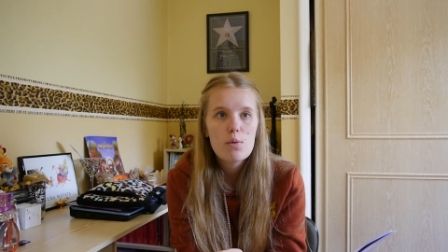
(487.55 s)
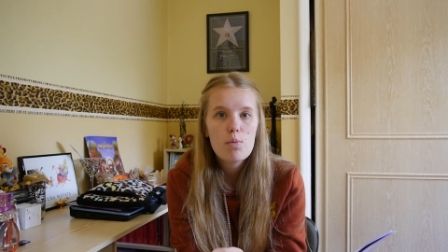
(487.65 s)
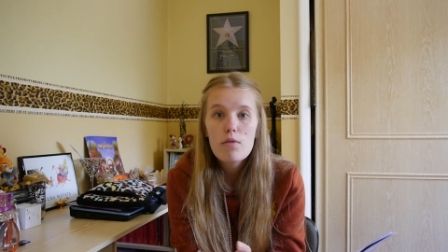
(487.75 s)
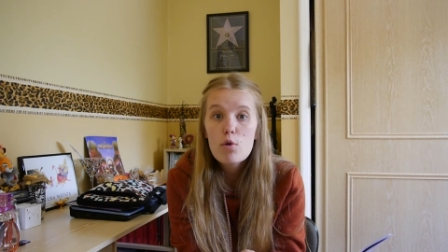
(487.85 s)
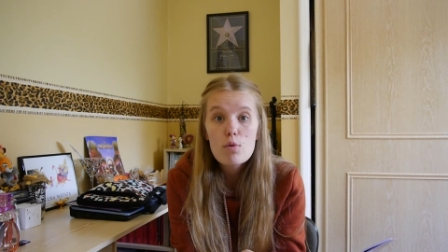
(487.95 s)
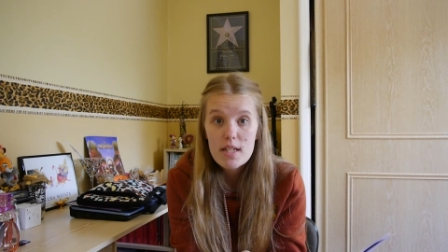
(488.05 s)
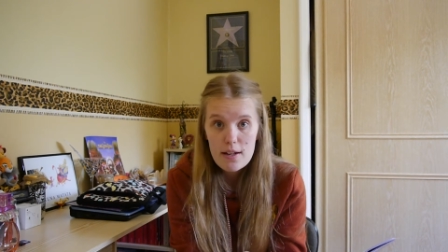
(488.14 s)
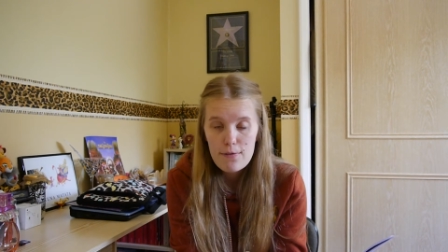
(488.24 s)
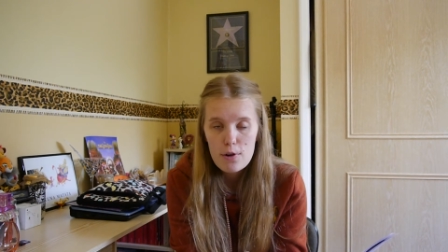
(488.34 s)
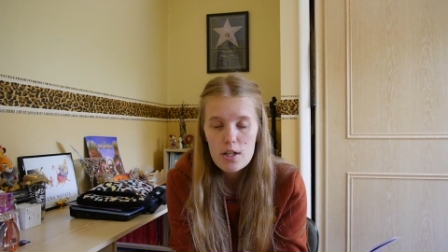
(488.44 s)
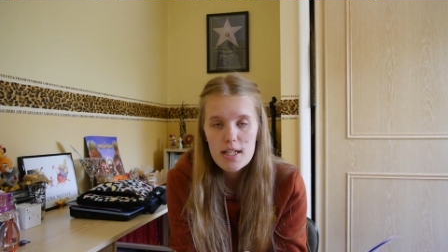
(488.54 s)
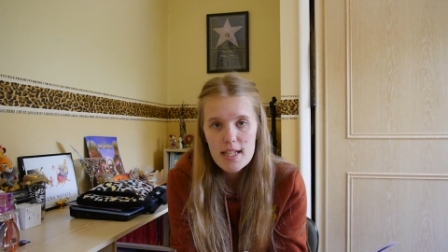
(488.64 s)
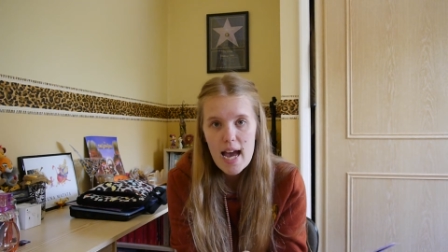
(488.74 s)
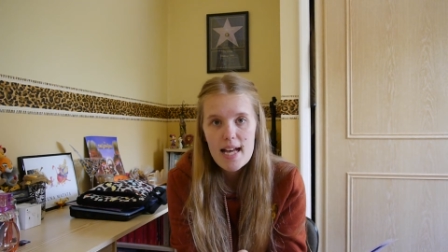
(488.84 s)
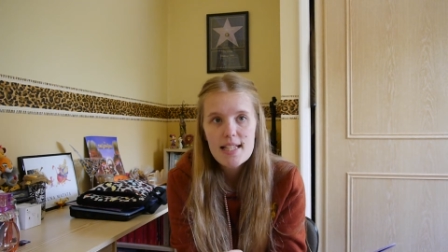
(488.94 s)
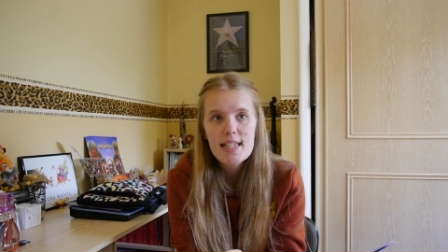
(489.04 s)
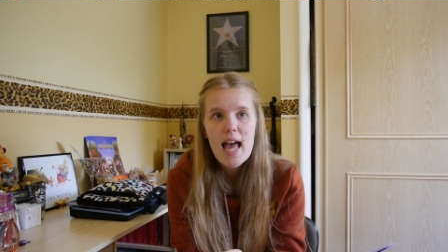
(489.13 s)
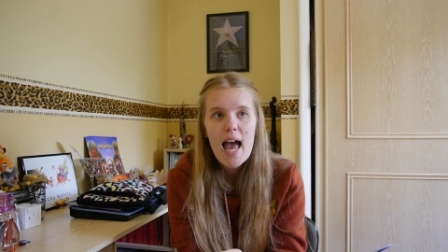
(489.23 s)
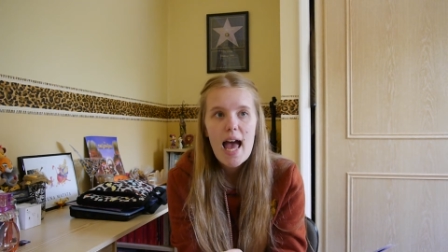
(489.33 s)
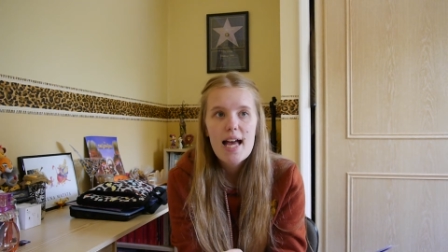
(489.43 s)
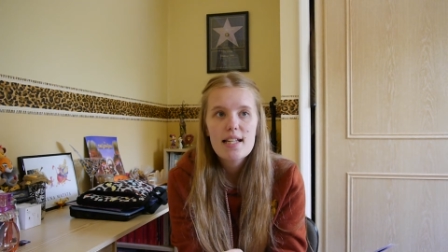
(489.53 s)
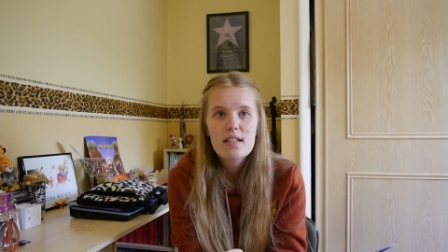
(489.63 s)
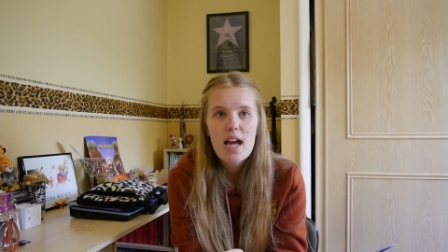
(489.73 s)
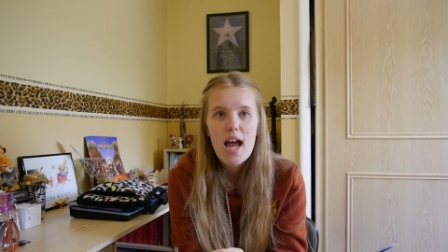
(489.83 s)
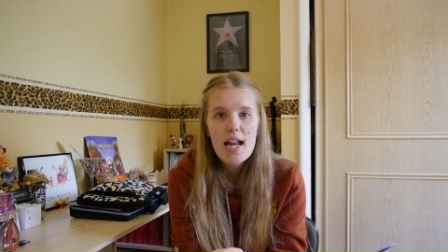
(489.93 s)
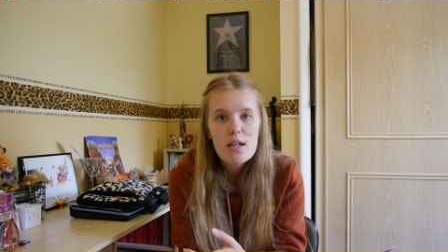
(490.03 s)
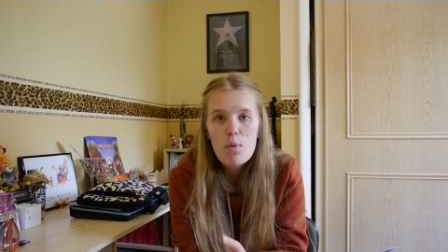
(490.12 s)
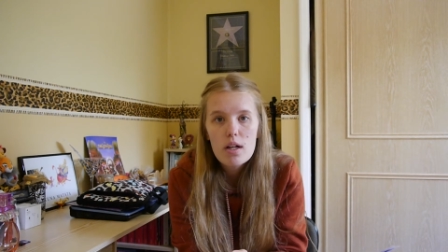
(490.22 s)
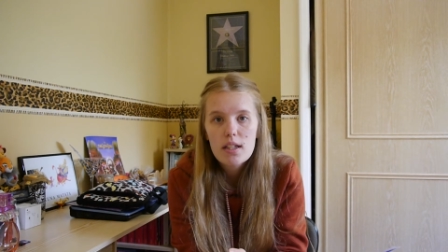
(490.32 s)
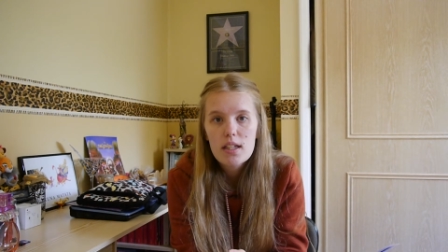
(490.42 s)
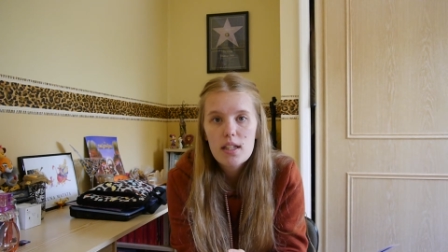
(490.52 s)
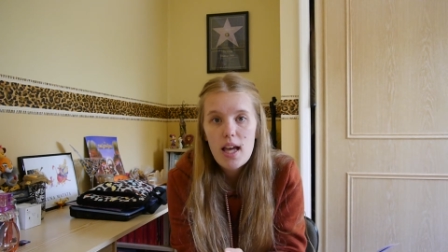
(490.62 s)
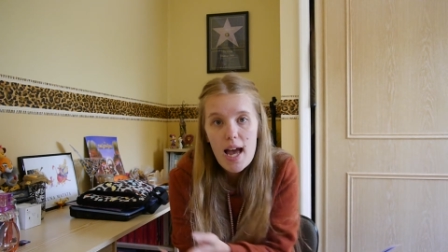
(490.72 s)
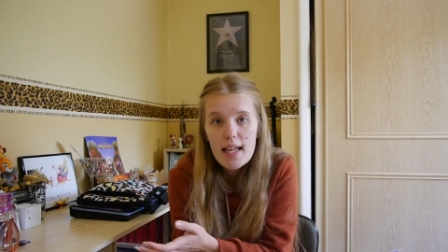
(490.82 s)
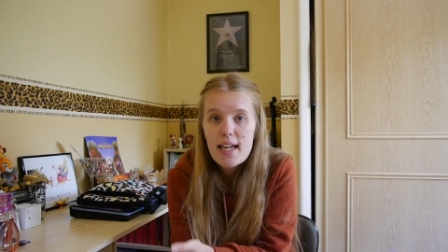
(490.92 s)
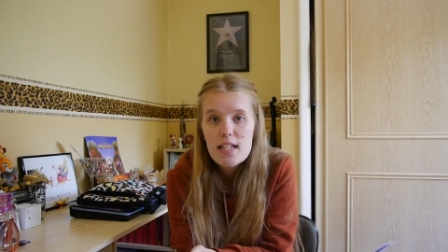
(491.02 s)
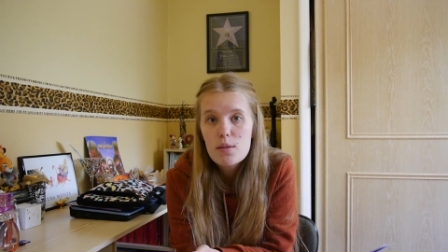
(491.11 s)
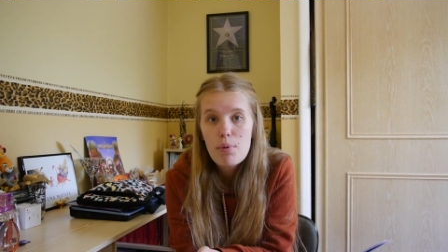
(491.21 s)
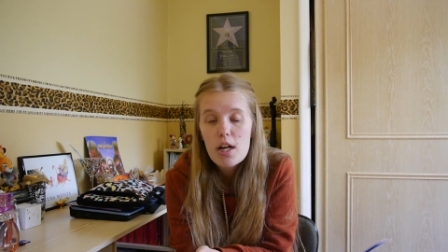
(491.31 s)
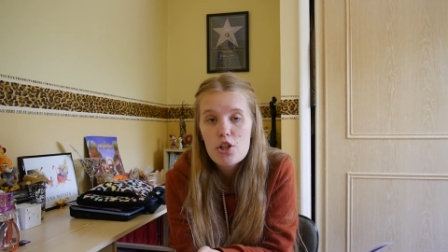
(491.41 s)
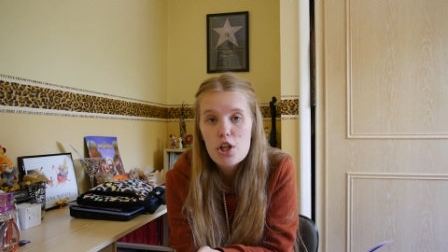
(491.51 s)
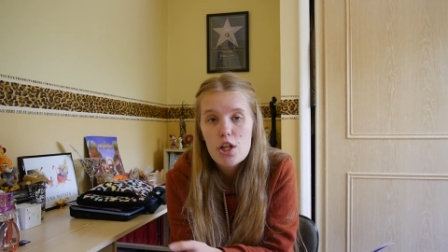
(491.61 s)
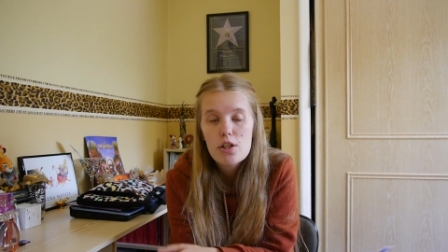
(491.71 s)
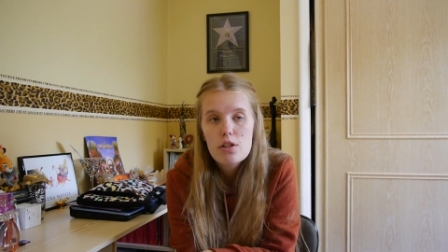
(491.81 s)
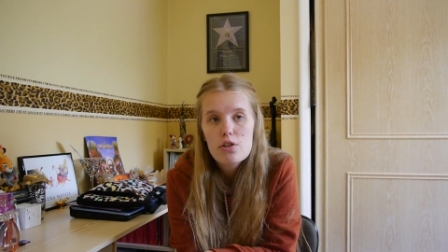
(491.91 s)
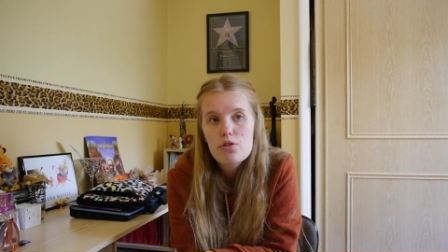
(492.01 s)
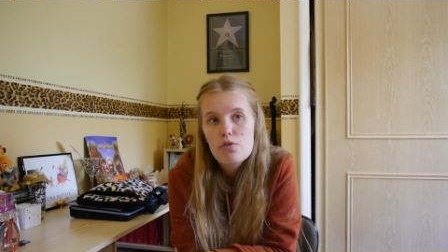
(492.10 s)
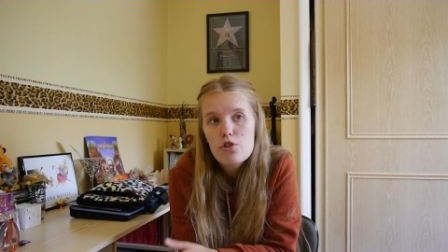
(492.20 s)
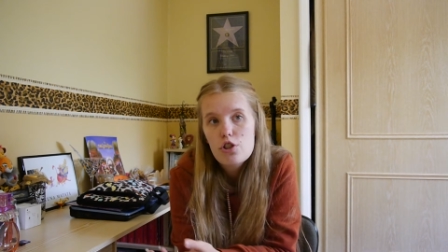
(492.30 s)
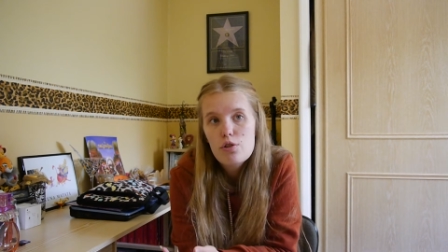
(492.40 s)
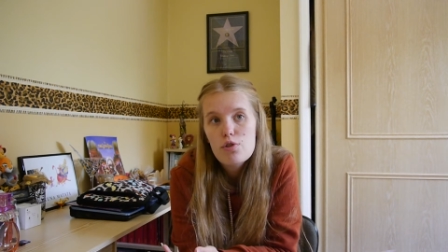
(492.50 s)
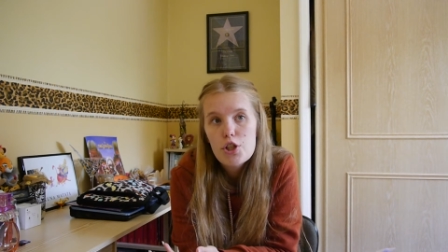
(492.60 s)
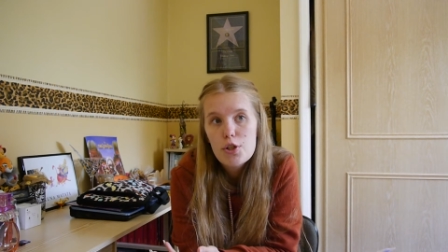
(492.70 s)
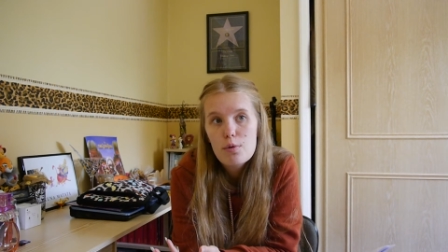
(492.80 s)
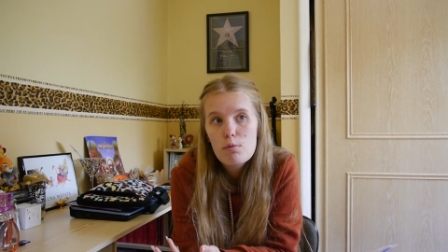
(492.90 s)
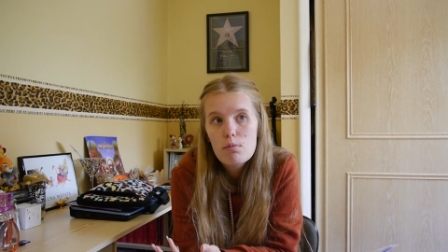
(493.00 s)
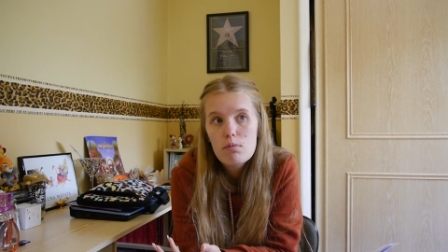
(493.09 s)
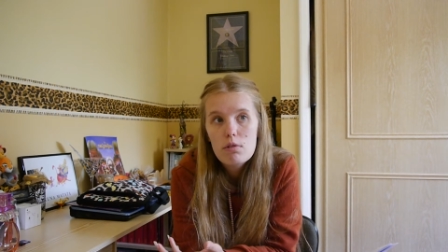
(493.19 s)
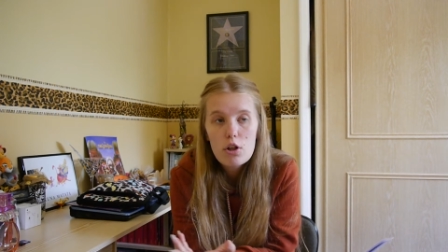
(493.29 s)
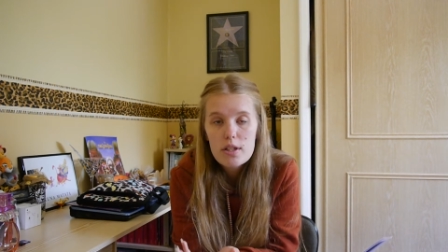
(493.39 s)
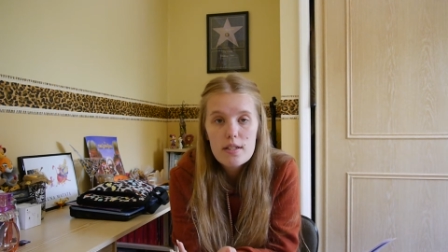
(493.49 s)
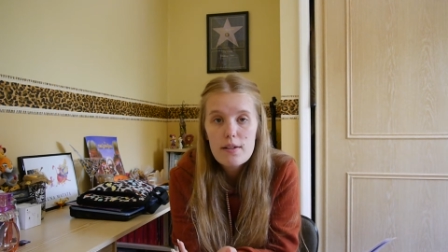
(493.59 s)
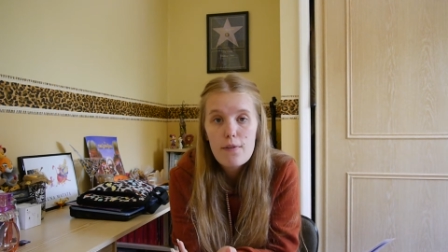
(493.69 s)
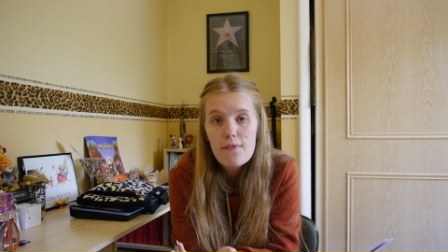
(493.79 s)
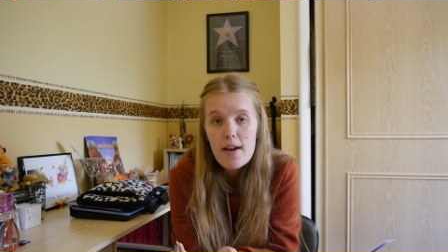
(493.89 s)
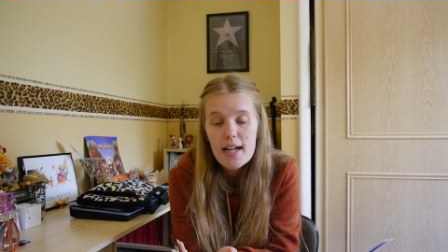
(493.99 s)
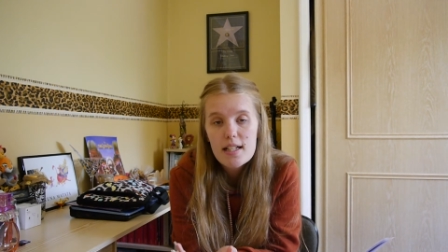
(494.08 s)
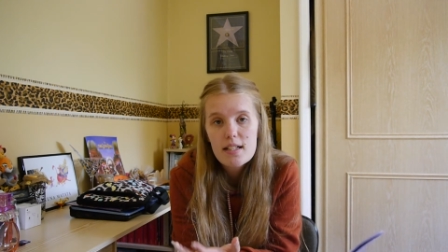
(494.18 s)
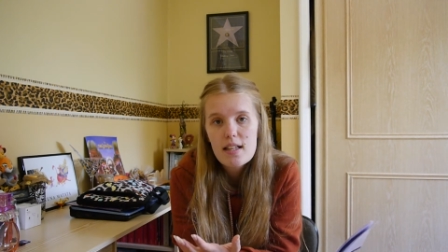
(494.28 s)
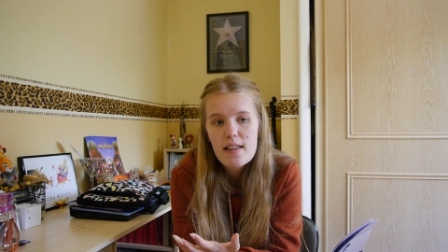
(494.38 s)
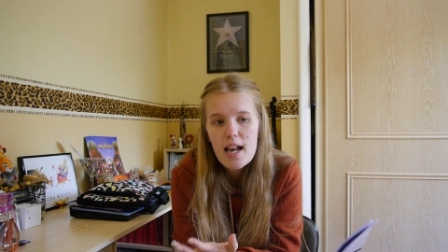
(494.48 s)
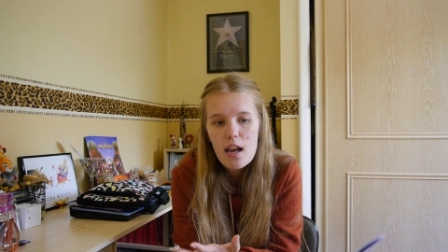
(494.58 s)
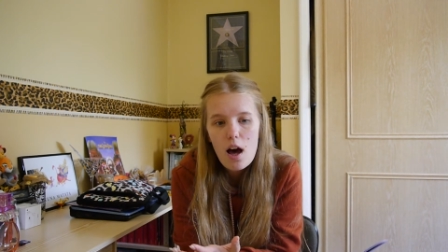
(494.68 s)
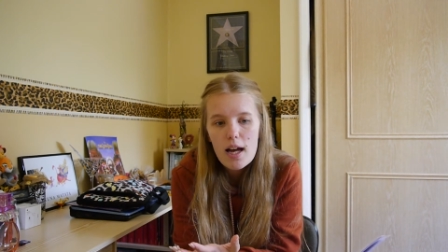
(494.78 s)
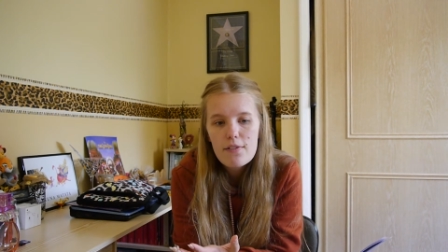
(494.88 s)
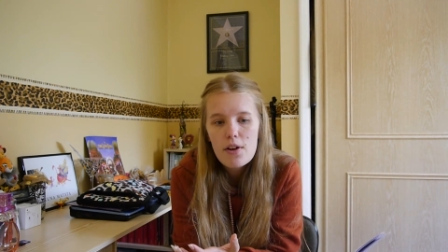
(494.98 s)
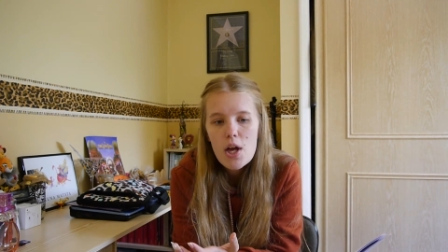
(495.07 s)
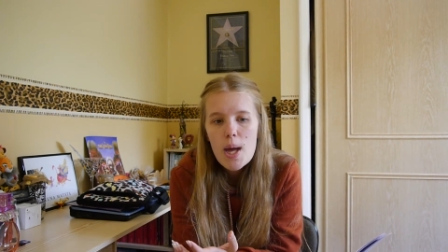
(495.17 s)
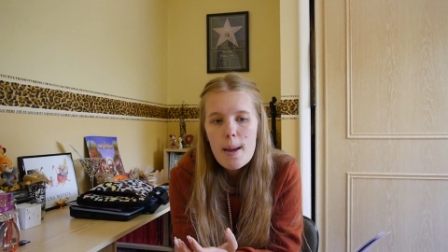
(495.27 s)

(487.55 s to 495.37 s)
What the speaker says: we're all different, yes, and anyone can get depression due to lots of different factors in their life.